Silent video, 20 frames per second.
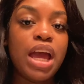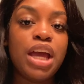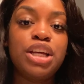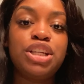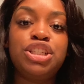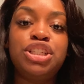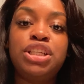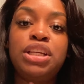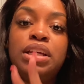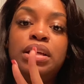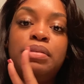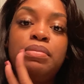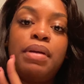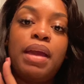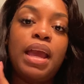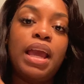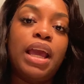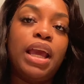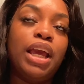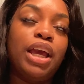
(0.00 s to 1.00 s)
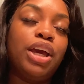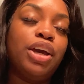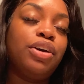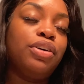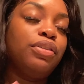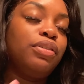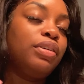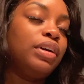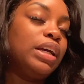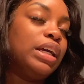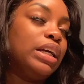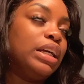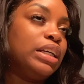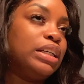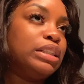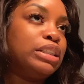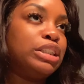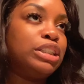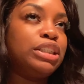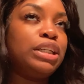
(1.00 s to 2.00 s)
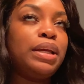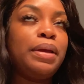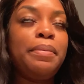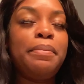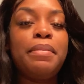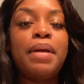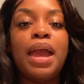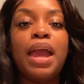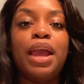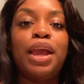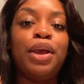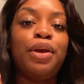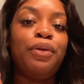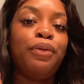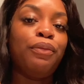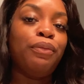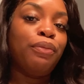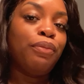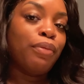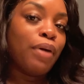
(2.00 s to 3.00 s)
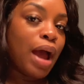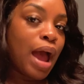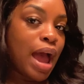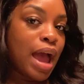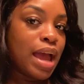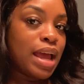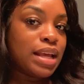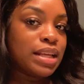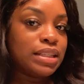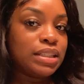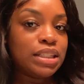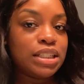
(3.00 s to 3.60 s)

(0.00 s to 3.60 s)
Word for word: She made greens. She made rice.